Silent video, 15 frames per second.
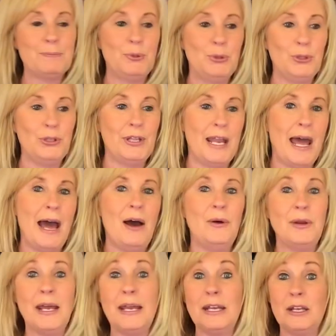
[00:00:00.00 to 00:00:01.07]
pull it
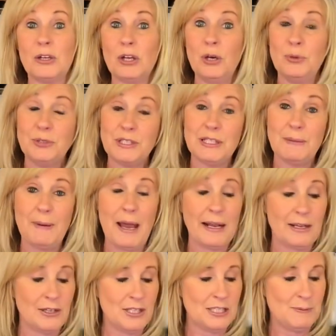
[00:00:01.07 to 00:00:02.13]
out, and it coats the
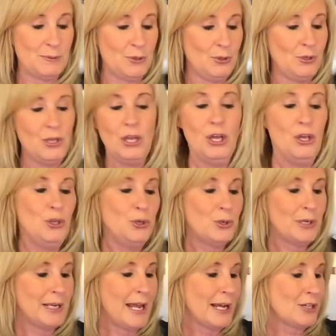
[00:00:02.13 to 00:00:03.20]
back of the spoon. You
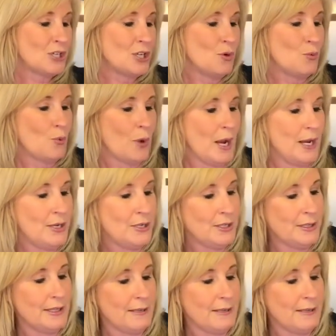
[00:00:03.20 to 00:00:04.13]
can actually run